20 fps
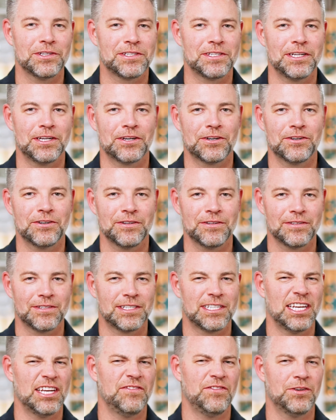a singer,
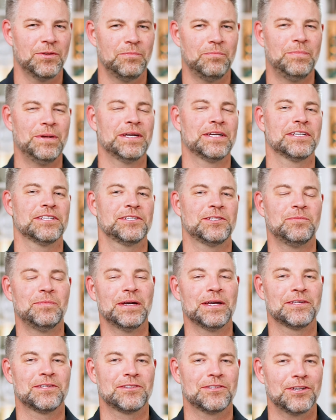save your biggest,
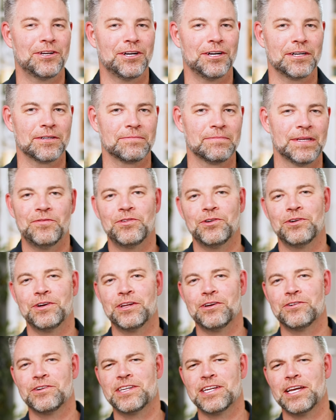best song. If you're an
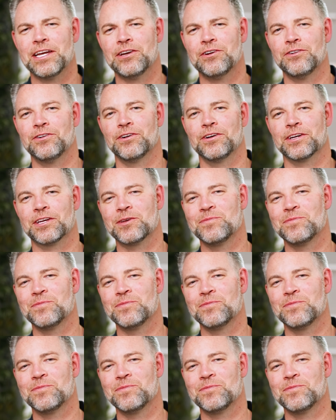entertainer or a